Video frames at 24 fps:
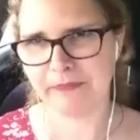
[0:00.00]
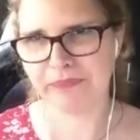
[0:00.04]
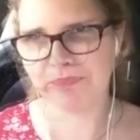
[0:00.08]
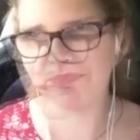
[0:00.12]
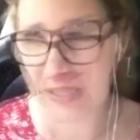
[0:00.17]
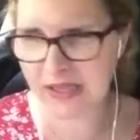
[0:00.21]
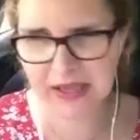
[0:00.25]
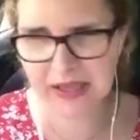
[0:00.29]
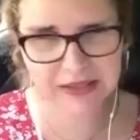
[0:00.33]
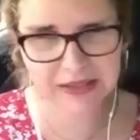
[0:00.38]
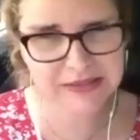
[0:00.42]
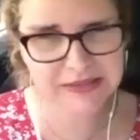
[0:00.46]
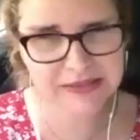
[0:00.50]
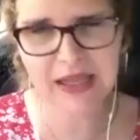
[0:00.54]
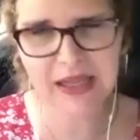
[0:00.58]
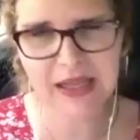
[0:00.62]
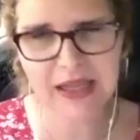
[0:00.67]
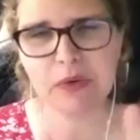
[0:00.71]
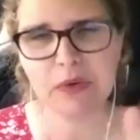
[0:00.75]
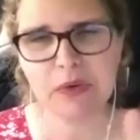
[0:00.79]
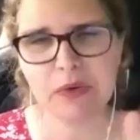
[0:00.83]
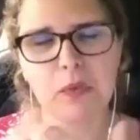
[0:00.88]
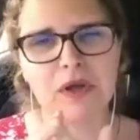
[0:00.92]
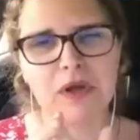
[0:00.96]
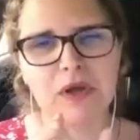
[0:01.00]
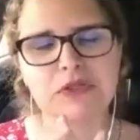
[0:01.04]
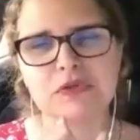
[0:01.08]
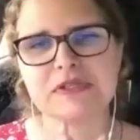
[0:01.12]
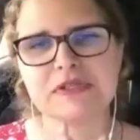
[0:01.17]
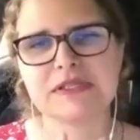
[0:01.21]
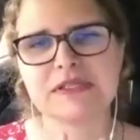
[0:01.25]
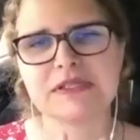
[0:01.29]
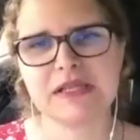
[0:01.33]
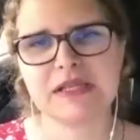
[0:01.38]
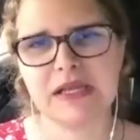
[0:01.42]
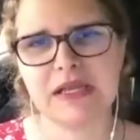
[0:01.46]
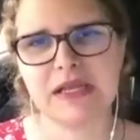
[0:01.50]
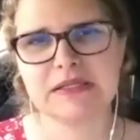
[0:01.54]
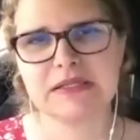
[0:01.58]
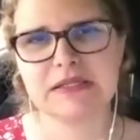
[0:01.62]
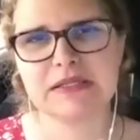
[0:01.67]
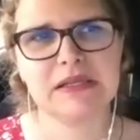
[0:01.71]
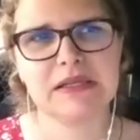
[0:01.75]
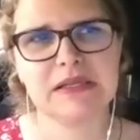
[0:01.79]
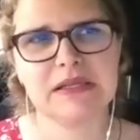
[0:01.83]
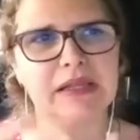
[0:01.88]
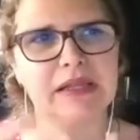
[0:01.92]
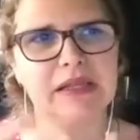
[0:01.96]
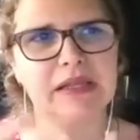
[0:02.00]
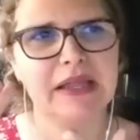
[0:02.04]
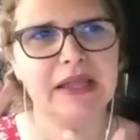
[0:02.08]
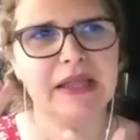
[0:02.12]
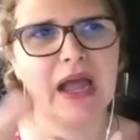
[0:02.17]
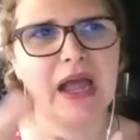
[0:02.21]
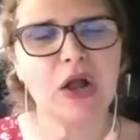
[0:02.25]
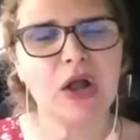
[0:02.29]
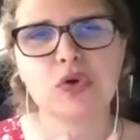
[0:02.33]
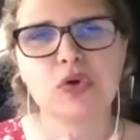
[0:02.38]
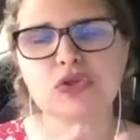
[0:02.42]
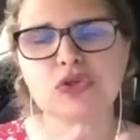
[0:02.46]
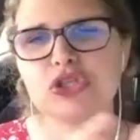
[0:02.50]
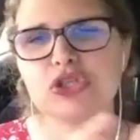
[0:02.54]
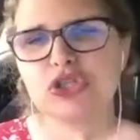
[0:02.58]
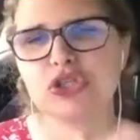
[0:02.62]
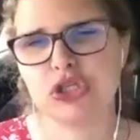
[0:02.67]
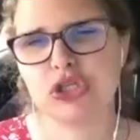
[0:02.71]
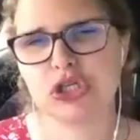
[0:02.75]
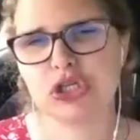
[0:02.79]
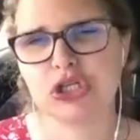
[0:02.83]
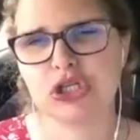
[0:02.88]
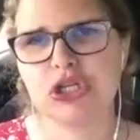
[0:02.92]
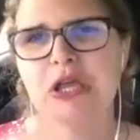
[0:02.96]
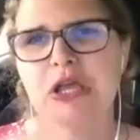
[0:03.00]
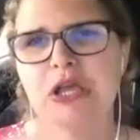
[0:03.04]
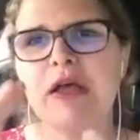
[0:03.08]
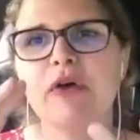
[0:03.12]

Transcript: Exactly what you said. They are concerned.